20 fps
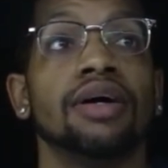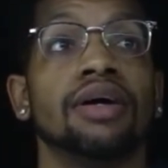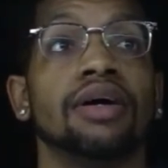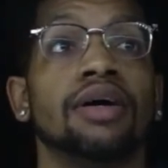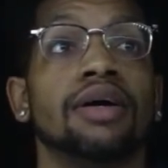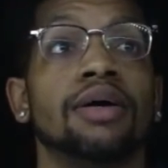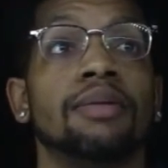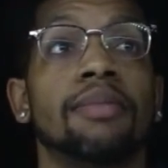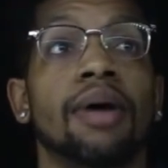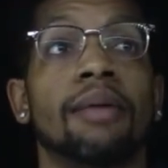
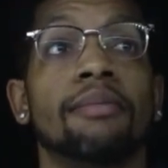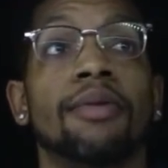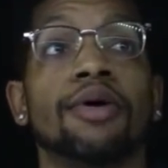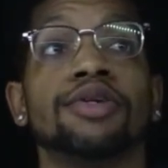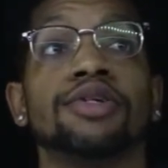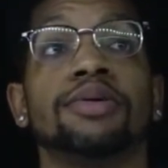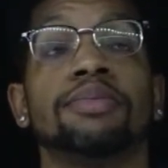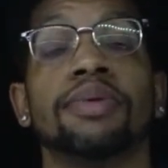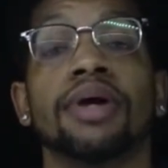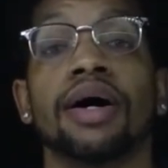by
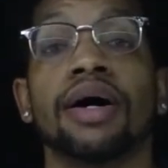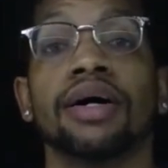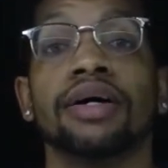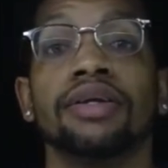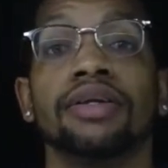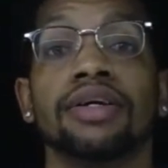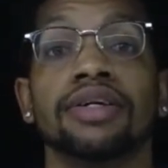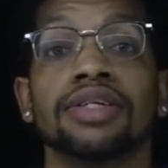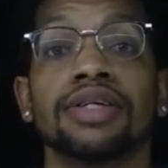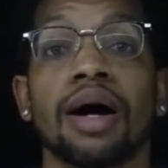
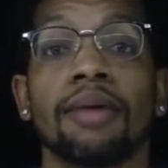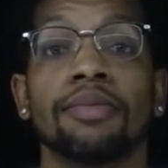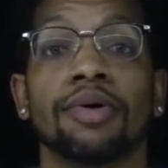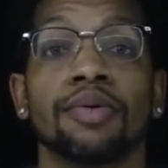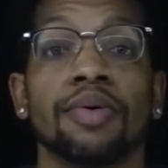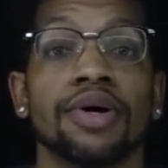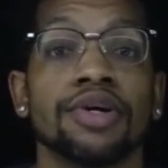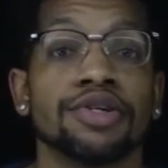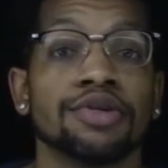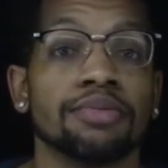multiplying the top
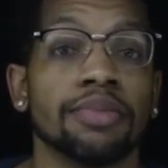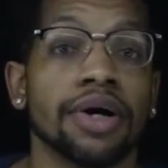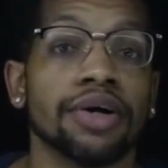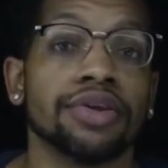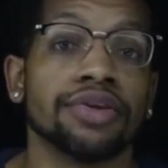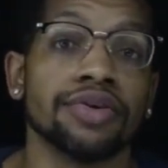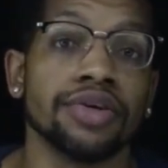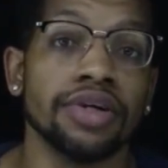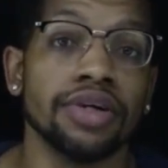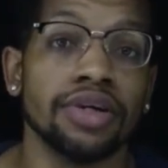equation by
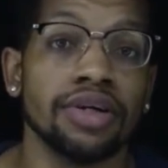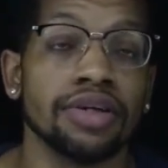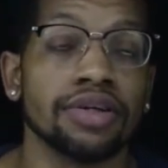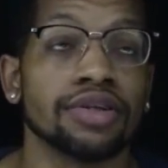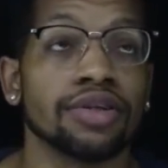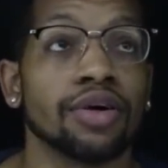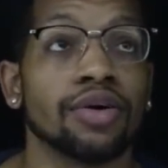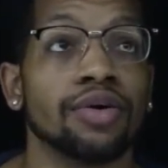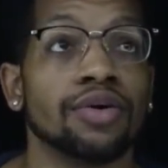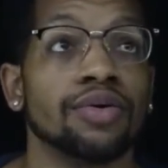3.
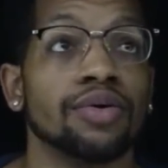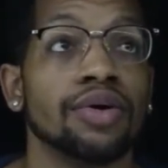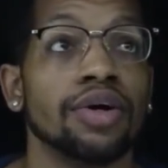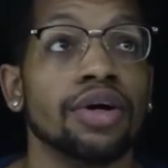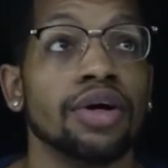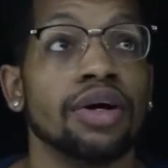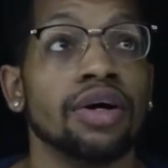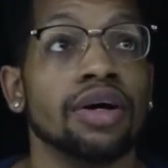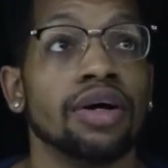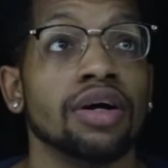So
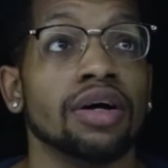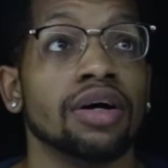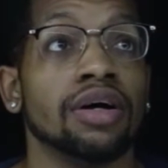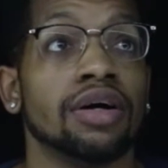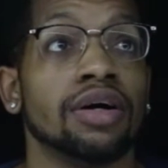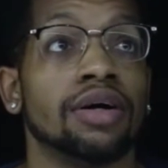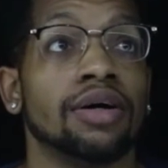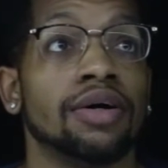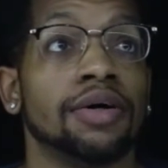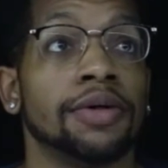
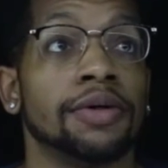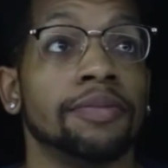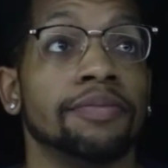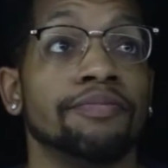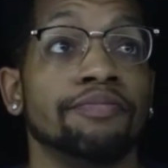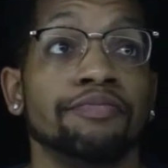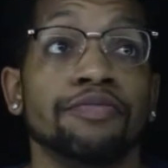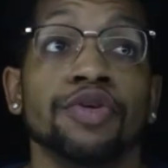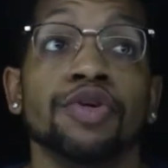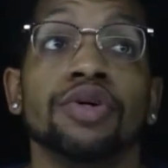
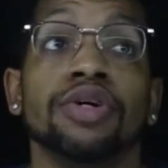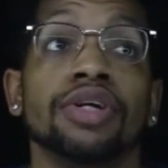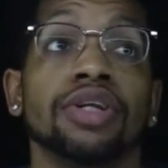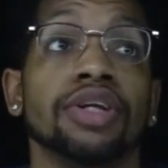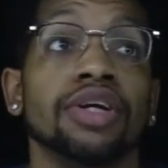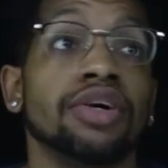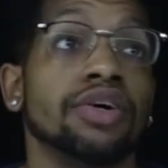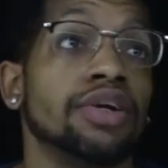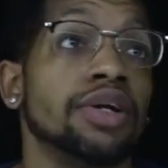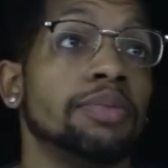you
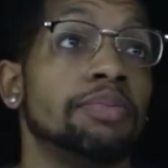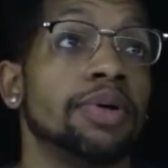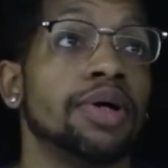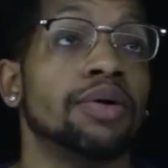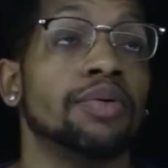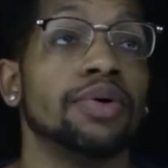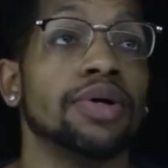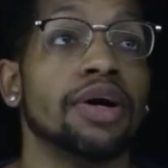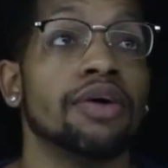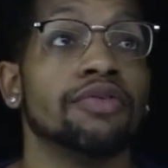can literally
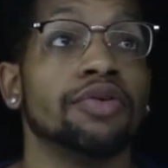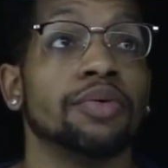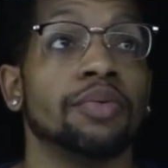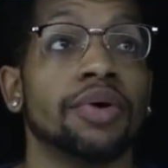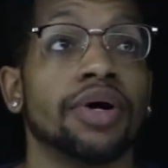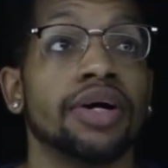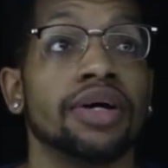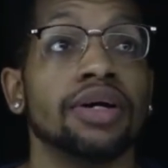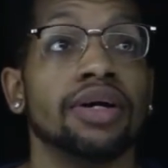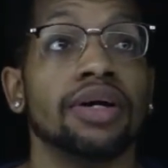pick whatever
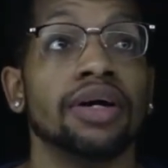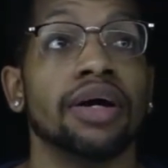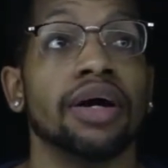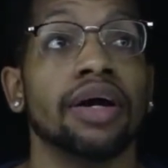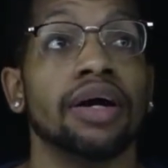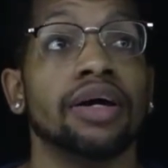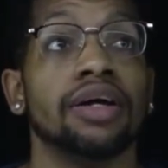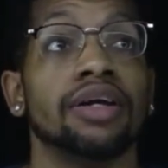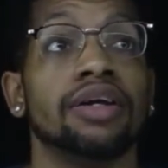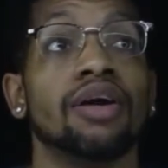way,
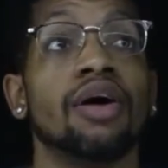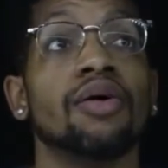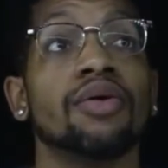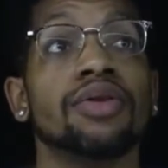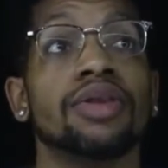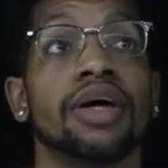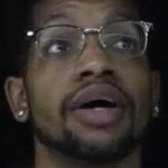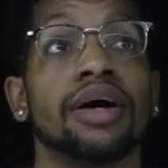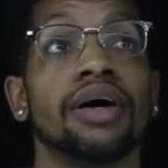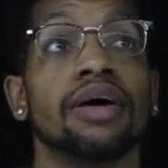and
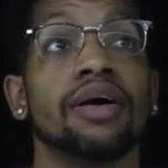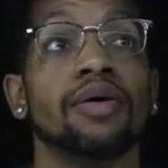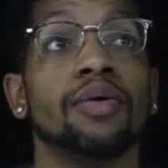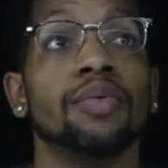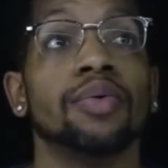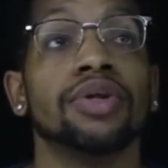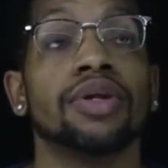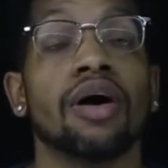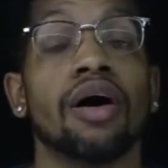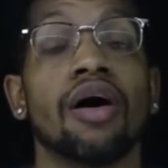know that
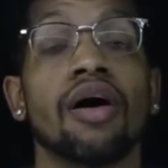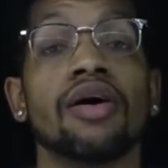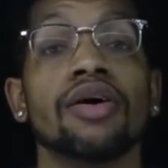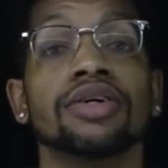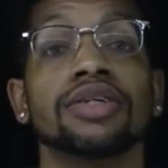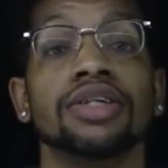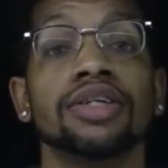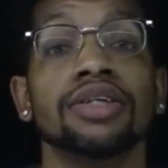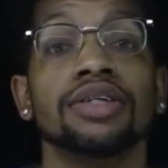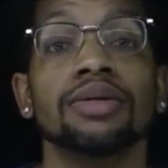with
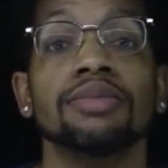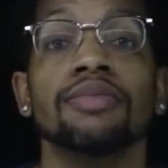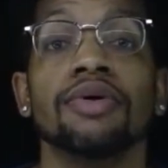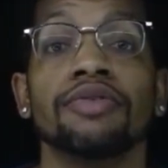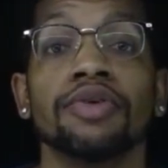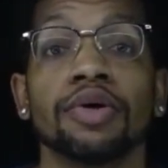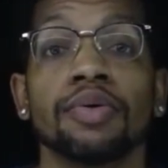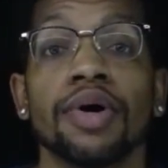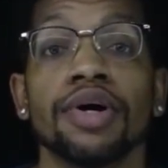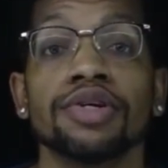all system
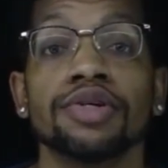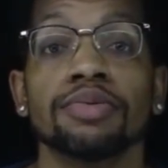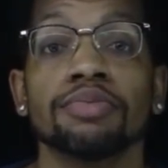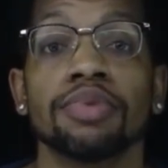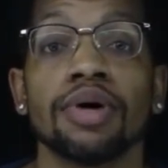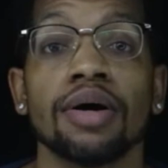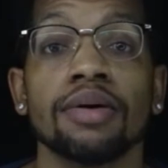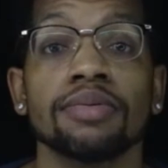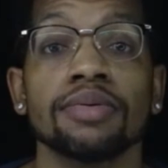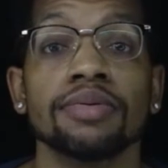of equation
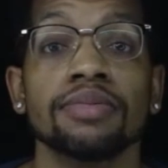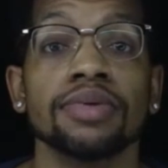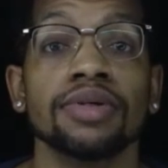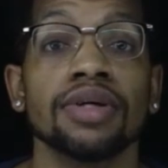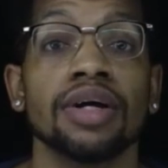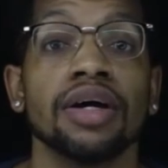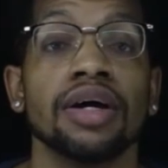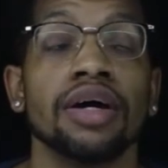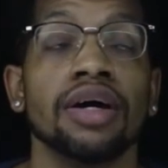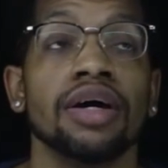
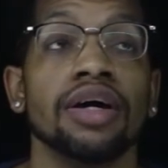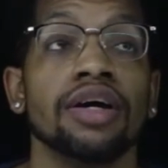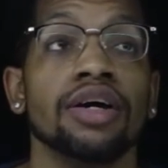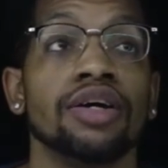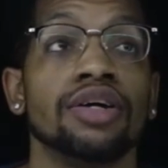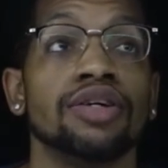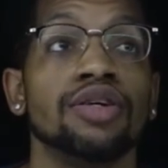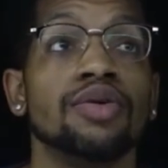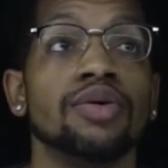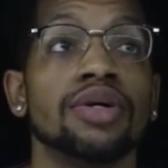problems,
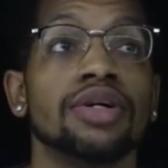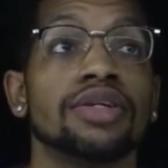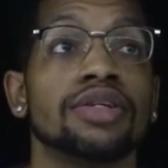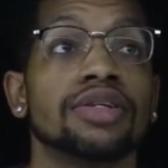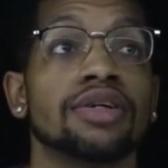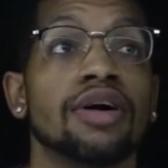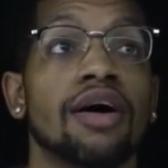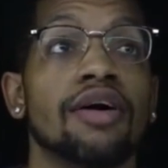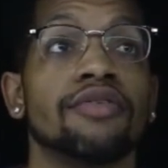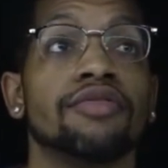you can
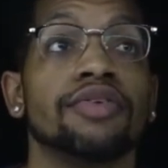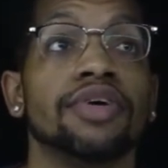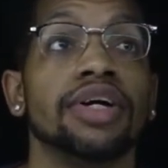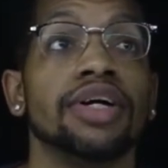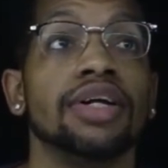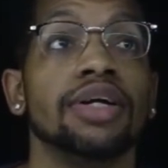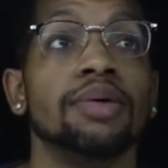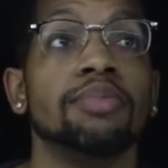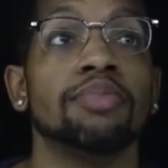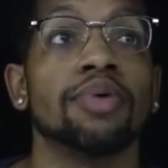solve
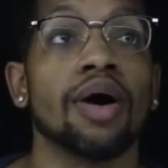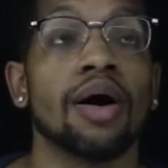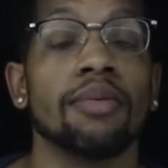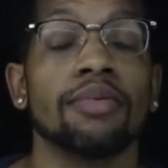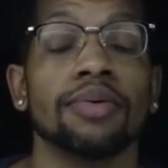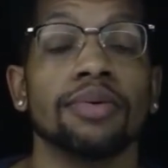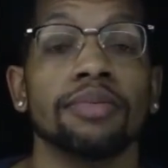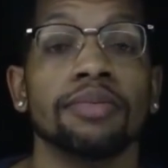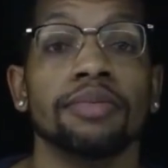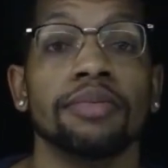any
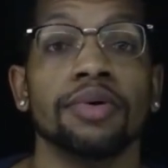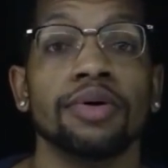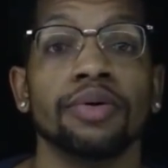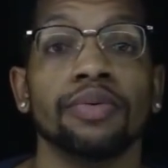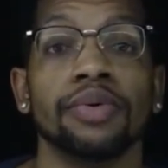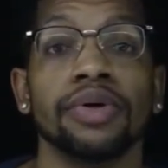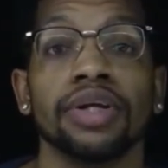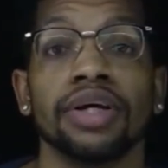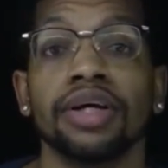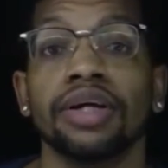problem
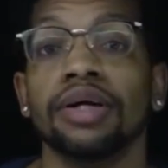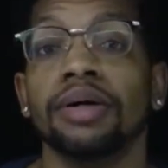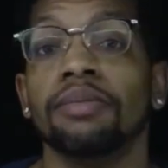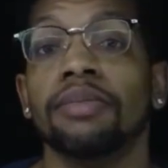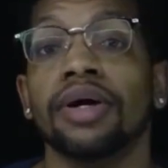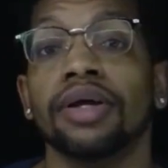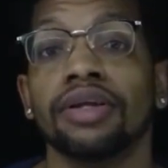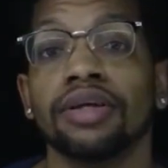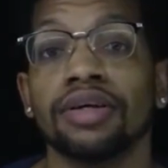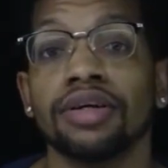with any
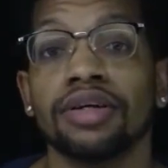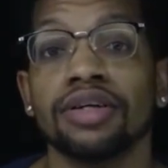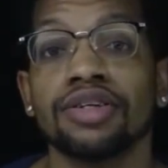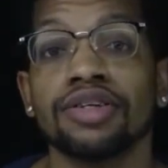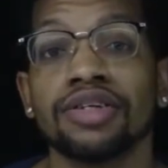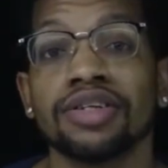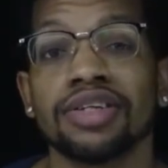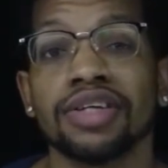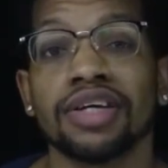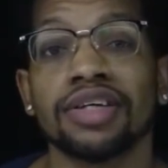method.
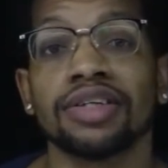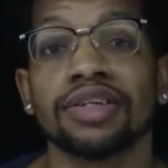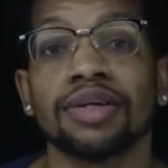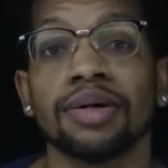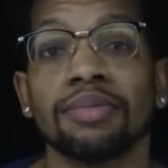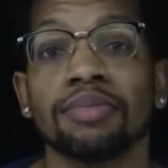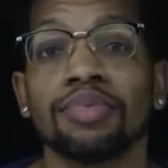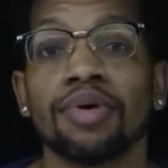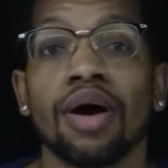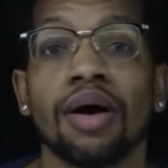It's just that
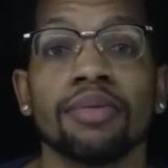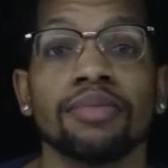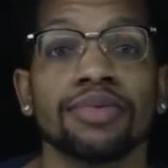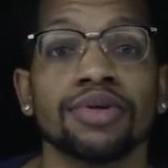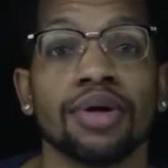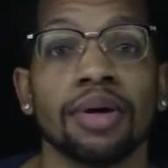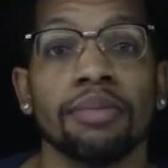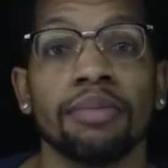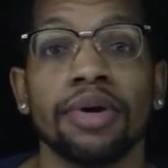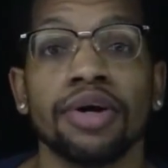some
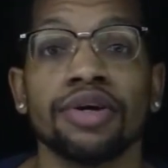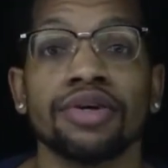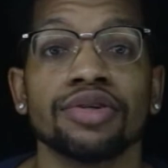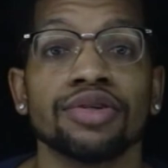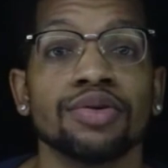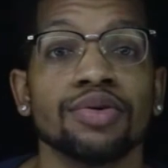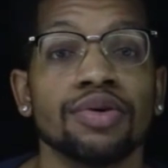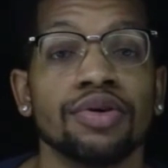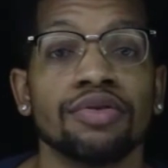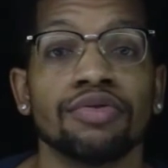problems are better
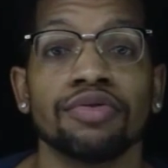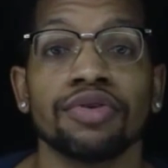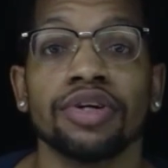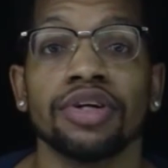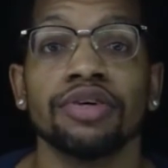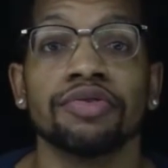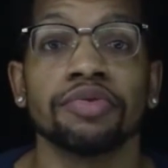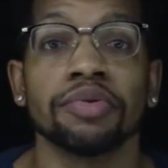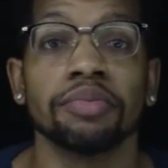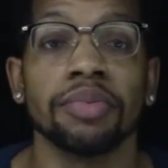suited for
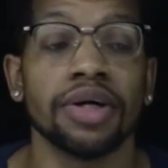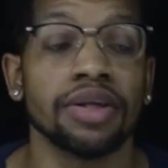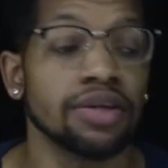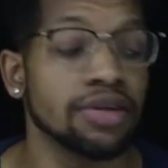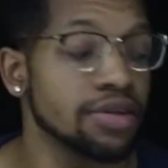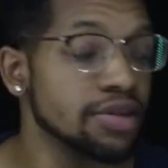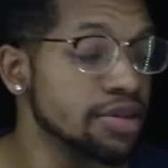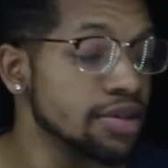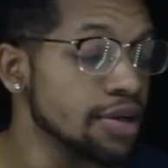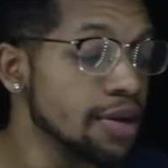different
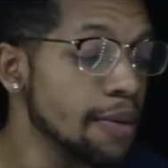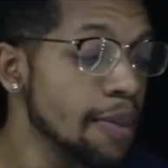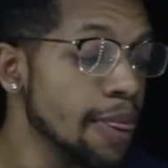methods.